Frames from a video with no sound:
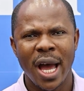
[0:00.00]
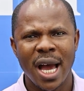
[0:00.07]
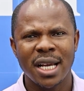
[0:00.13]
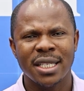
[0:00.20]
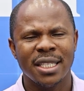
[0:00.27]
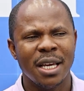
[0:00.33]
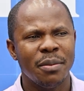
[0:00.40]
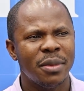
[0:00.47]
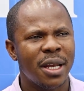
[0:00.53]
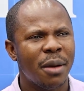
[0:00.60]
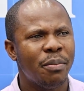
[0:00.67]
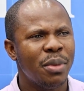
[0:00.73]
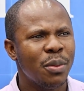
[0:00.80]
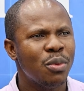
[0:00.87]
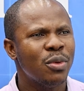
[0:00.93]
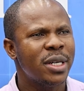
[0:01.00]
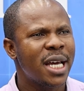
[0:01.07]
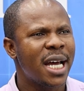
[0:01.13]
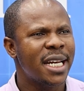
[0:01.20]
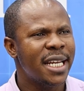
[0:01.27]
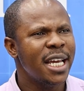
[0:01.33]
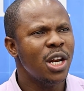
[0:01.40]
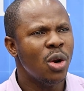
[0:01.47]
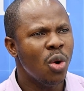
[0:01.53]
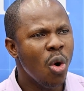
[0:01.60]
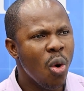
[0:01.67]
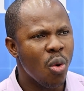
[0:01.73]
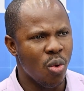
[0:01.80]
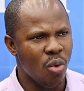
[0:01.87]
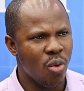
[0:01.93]
ask them that people that they
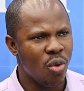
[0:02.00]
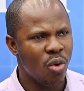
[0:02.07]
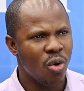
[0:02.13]
know